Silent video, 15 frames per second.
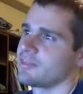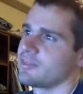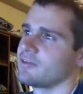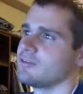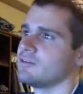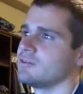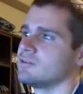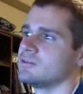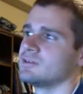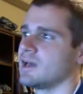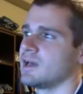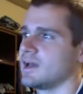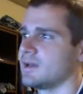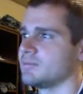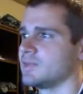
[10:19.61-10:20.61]
third
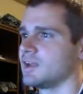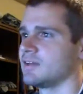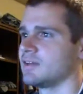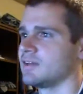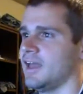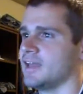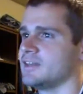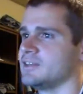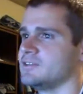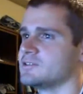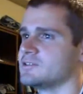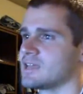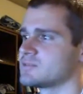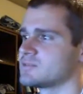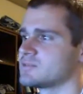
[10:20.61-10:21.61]
time that I've had to use
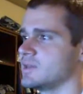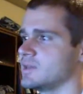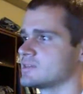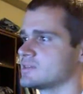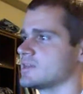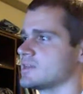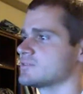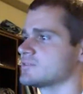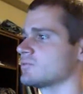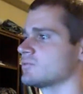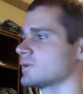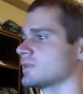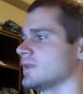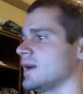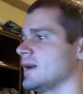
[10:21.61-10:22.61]
SPSS for a
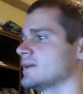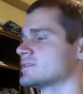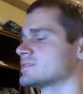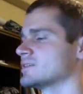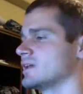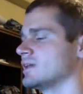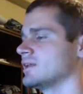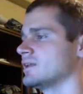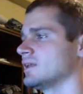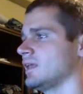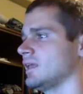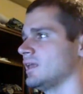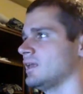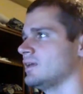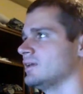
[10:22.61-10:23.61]
class, and
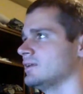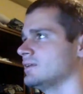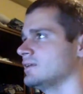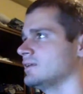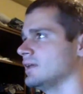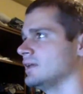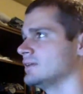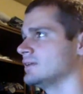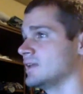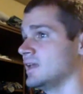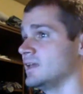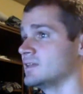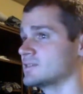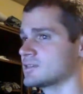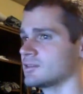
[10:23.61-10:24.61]
it
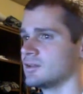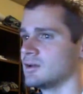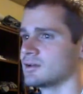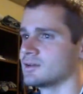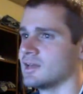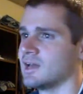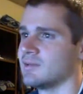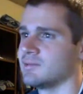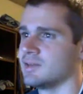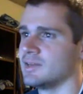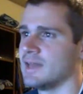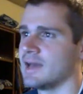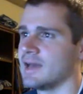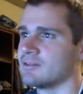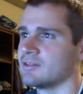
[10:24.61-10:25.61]
takes a long time to
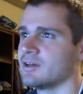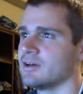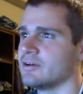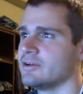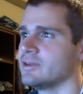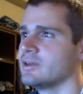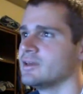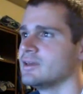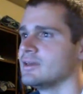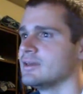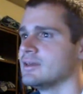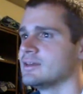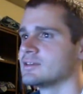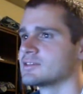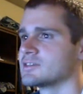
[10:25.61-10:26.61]
download.
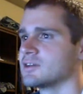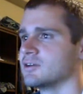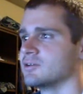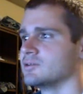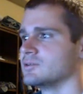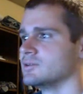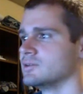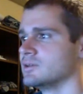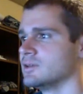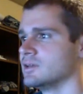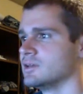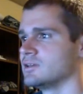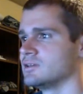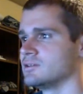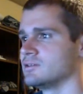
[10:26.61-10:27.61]
So
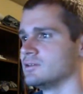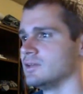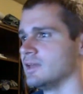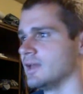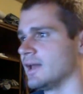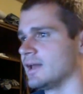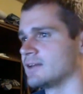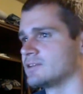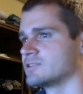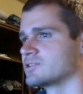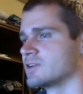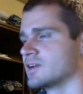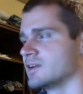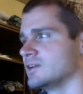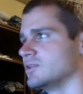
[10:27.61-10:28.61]
yeah,
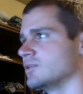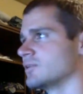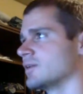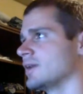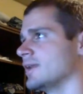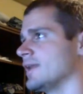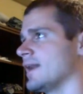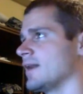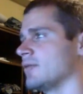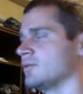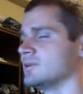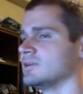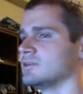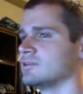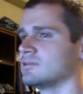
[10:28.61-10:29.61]
trying to do it right now
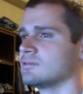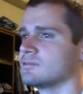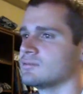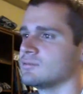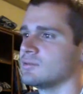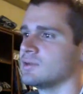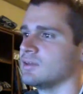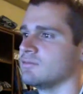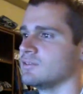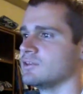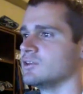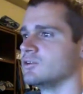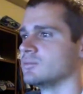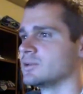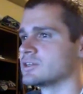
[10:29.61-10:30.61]
wouldn't even
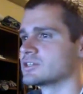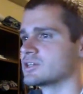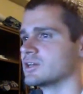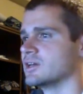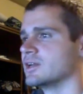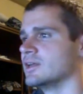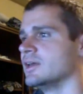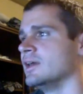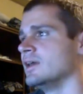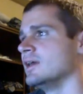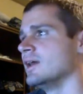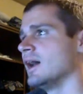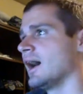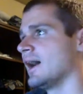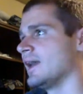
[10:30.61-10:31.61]
do much good.
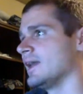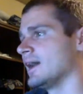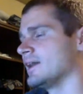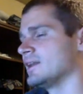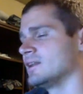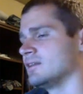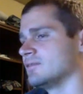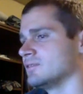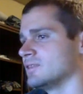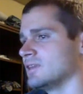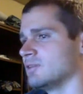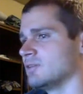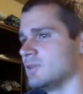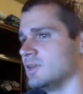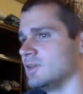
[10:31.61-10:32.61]
I didn't even think
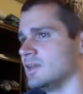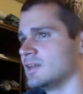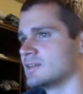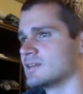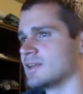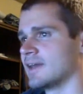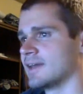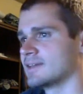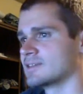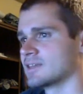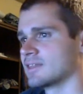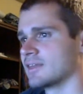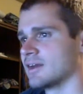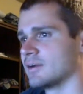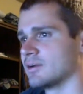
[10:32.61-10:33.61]
we'd need it tonight because I
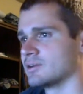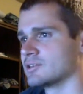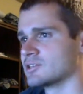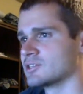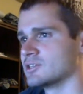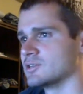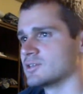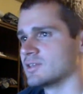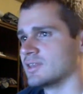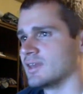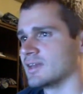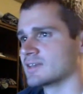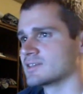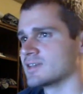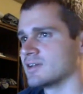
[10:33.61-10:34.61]
thought we were just using the
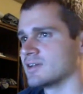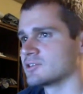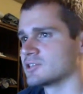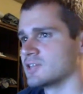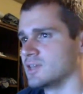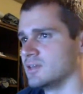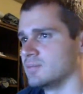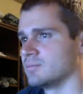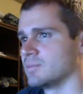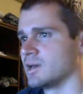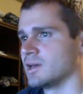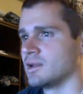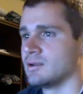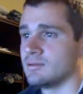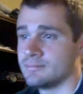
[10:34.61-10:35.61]
Excel sheet, but